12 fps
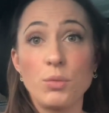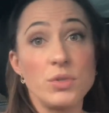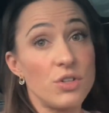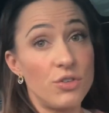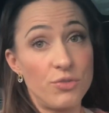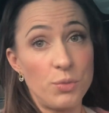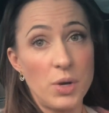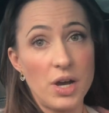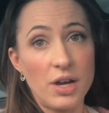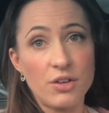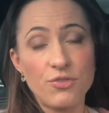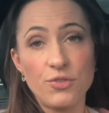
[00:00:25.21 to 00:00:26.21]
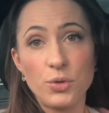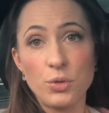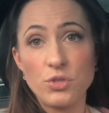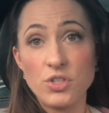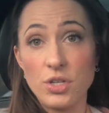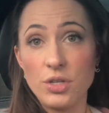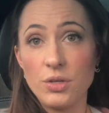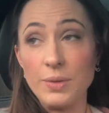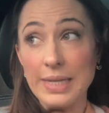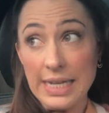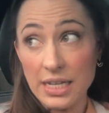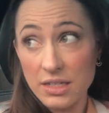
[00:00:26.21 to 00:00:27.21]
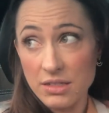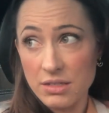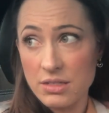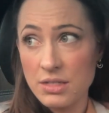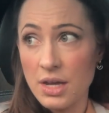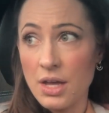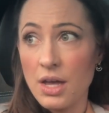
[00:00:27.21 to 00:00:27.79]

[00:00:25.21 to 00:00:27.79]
was off work for two years